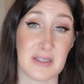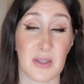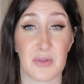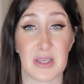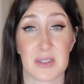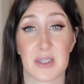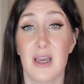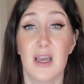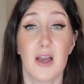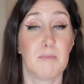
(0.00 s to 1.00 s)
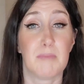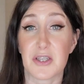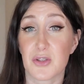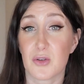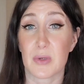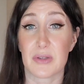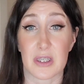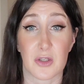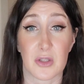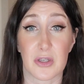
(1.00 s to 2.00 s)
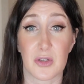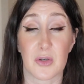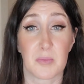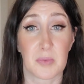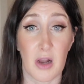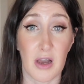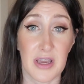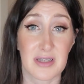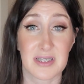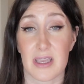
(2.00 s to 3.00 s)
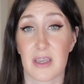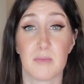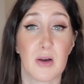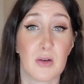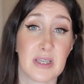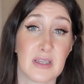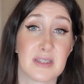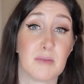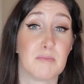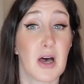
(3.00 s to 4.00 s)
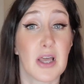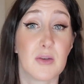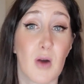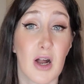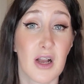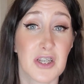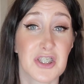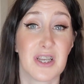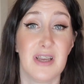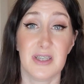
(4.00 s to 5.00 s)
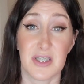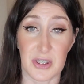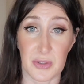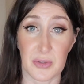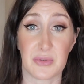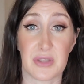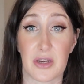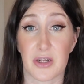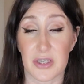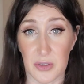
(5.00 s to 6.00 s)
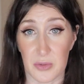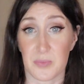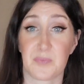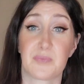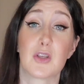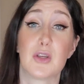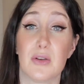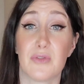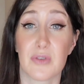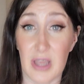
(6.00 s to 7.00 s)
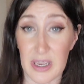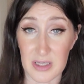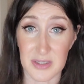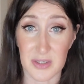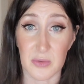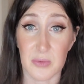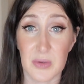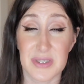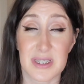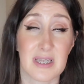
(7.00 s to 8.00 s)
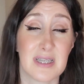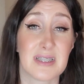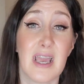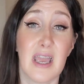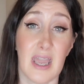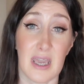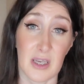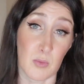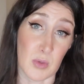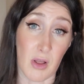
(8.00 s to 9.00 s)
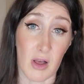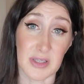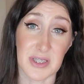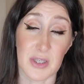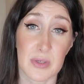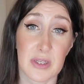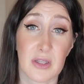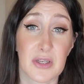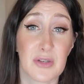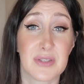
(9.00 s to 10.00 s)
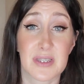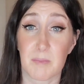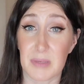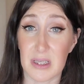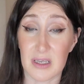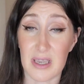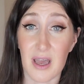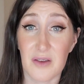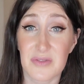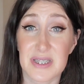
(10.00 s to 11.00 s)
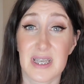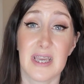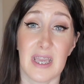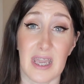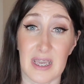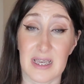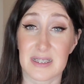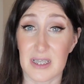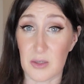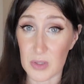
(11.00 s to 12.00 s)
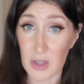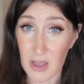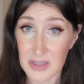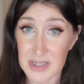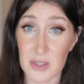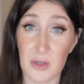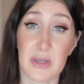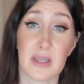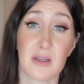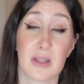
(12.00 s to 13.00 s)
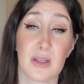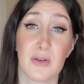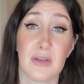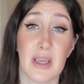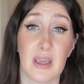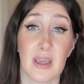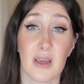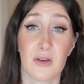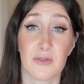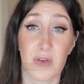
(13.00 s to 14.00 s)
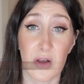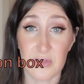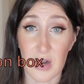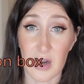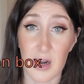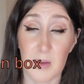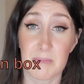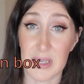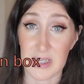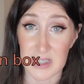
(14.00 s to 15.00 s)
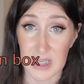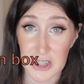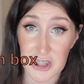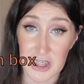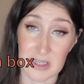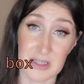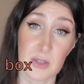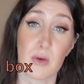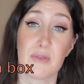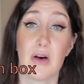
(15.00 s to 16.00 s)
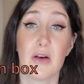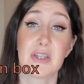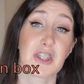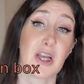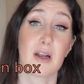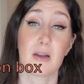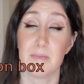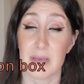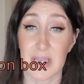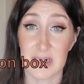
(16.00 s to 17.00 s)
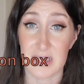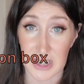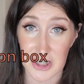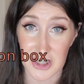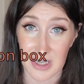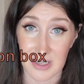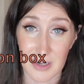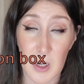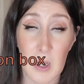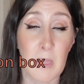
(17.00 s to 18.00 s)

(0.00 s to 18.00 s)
So this bundle will include products like emollients and body wash that are, good for lichen sclerosus, and it will also include some PDFs, and it will also include a vulvar meditation, so a Vulva Check meditation.